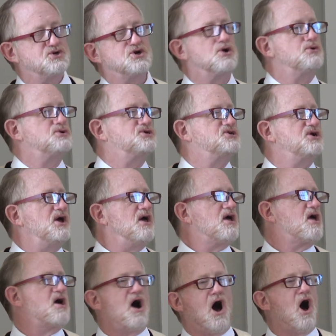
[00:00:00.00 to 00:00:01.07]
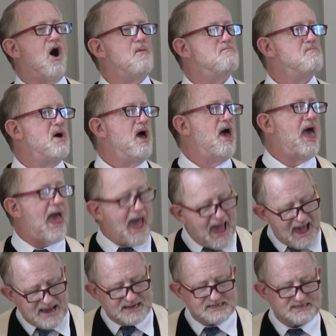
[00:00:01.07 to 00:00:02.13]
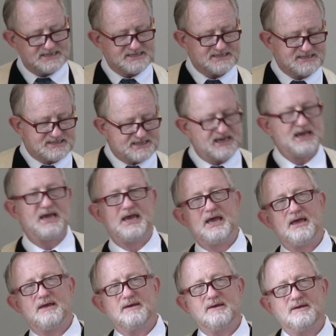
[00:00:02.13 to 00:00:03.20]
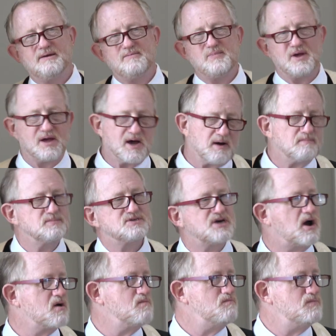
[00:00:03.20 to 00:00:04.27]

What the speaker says: Church, come and see becomes our